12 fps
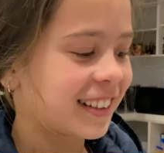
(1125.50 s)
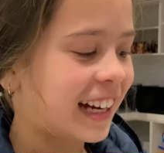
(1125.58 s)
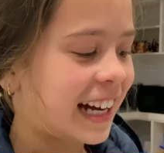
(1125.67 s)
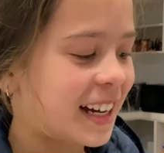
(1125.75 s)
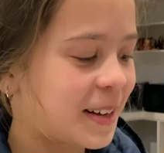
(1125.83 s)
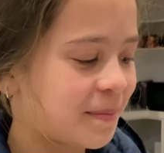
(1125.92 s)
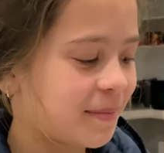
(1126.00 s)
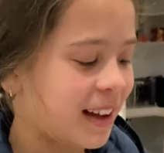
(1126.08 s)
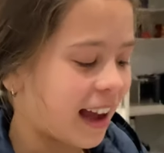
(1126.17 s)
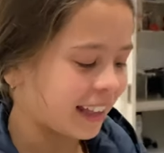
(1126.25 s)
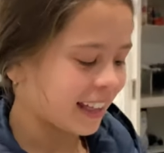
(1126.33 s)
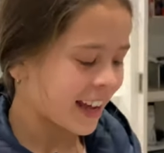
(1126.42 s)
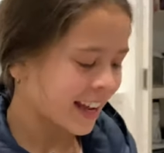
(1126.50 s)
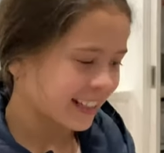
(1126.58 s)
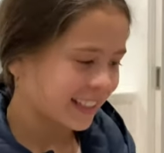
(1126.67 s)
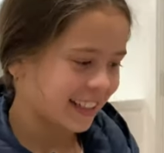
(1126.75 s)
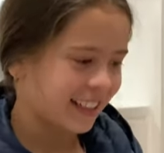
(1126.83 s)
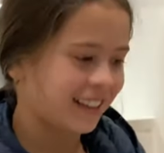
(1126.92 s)
Um, I
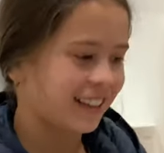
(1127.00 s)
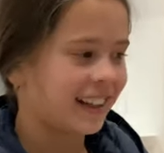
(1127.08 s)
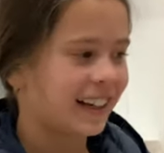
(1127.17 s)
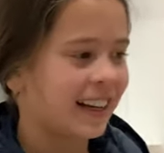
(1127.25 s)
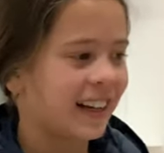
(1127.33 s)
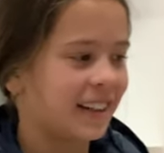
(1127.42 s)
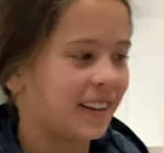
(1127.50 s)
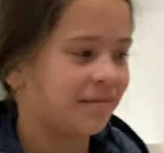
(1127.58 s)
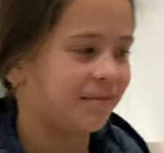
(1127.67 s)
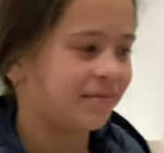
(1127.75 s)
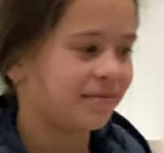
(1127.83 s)
liked it. Um,